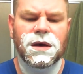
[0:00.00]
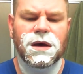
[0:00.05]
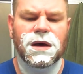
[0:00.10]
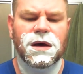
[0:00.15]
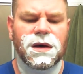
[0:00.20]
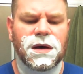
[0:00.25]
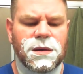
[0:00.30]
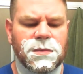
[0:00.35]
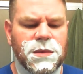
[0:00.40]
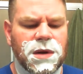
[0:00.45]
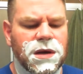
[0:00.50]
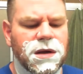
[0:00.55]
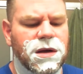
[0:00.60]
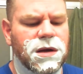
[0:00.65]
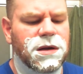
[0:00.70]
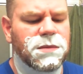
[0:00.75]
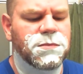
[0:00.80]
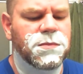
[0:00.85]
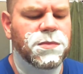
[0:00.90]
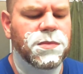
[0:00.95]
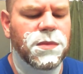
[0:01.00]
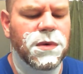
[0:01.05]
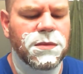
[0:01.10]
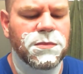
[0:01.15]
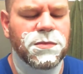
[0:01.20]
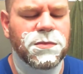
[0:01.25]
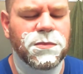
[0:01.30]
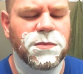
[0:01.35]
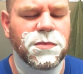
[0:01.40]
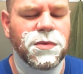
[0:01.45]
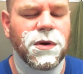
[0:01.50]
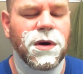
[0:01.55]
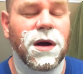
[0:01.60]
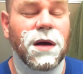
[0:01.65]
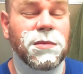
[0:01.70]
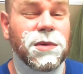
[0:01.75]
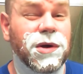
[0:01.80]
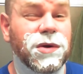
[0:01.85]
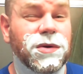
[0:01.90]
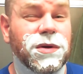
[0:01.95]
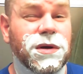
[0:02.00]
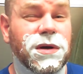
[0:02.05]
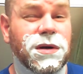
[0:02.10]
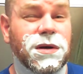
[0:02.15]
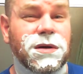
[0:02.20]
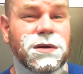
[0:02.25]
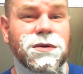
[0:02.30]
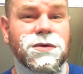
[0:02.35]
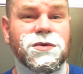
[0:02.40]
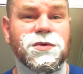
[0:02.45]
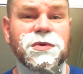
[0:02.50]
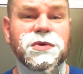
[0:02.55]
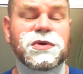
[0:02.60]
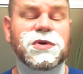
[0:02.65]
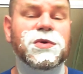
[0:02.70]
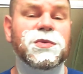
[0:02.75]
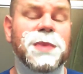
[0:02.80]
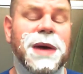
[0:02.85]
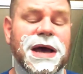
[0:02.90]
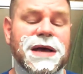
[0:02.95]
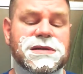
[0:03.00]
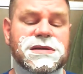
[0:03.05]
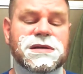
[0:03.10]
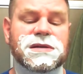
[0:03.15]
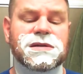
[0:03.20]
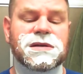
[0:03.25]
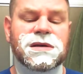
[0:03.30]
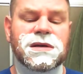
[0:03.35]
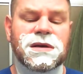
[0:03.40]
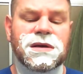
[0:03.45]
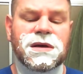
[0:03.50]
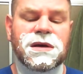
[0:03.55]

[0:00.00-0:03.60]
I'm not going to, probably only going to do two passes.